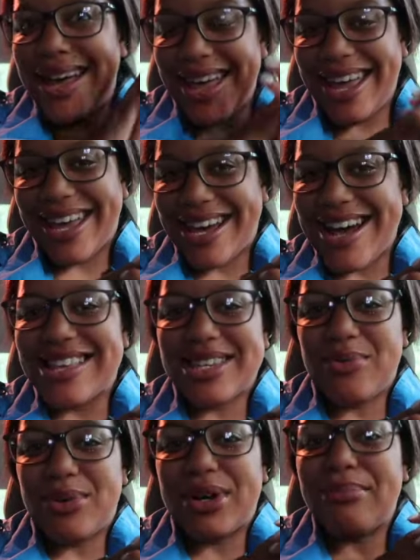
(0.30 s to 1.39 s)
Hey guys,
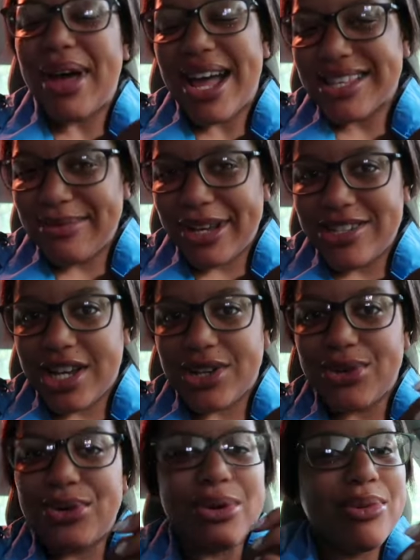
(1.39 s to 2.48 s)
and welcome back to my
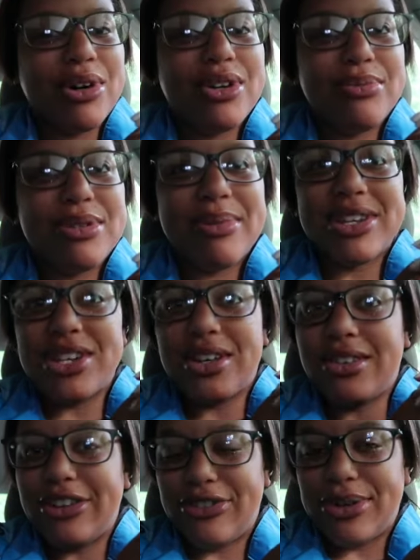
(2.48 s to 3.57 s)
channel, or welcome to my
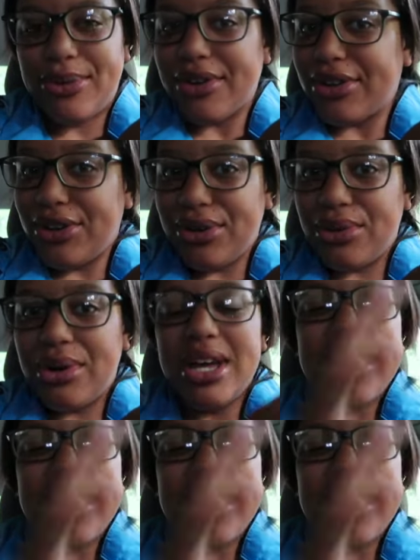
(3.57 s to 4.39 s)
channel if you are new.